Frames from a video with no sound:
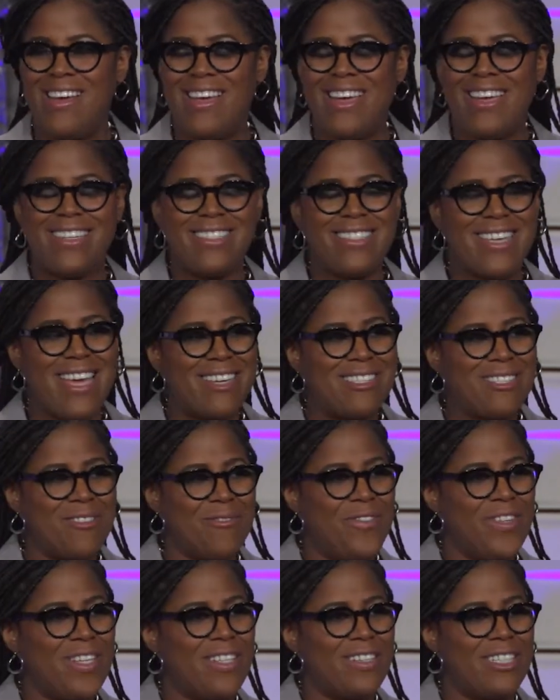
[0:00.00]
and it takes a
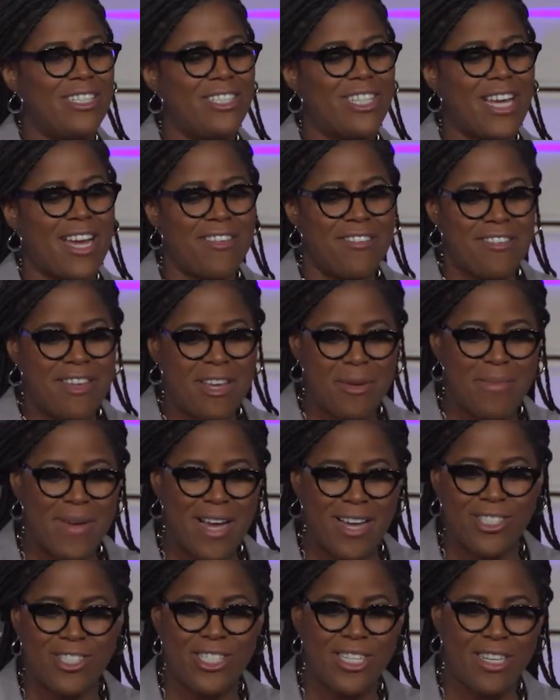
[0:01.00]
village, I think
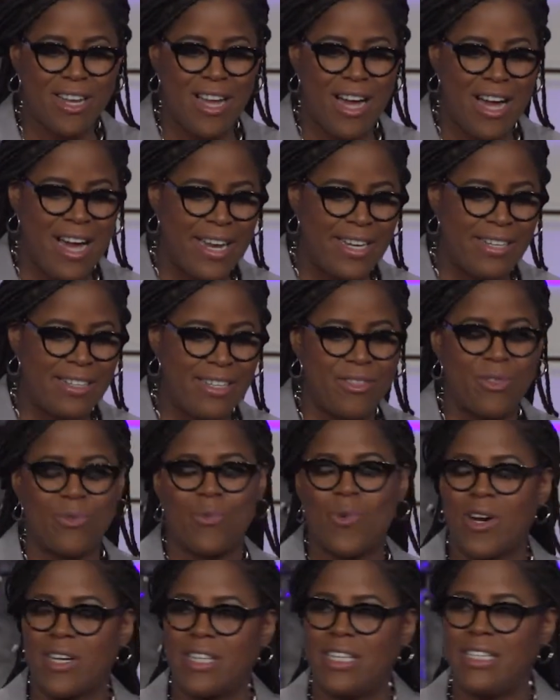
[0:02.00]
about Chuck Hayden and the
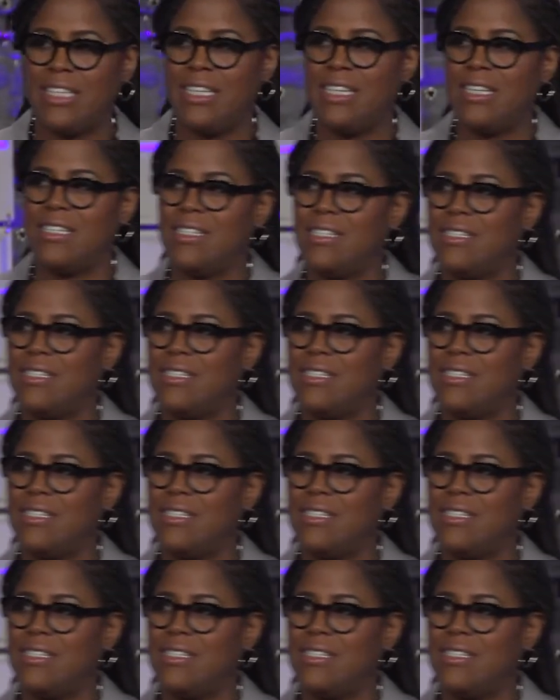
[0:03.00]
work that he and